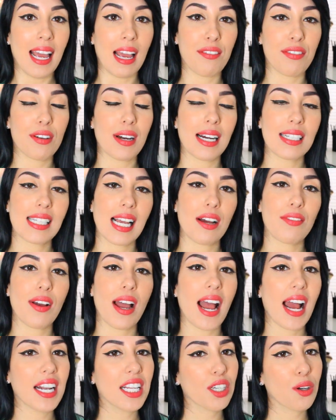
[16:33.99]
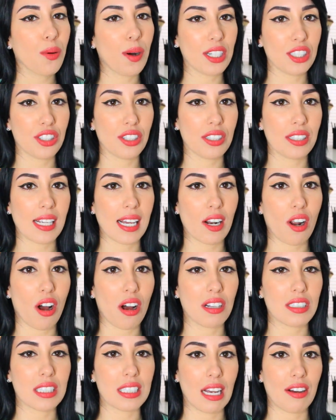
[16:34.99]
If you guys have any questions at
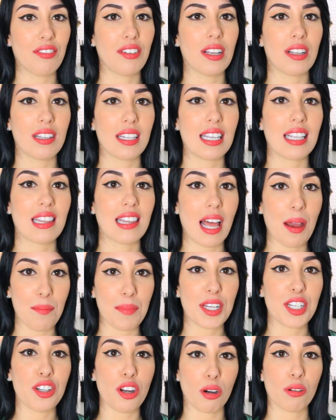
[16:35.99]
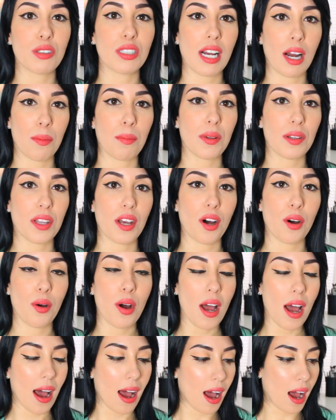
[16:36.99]
all, definitely let me know down below.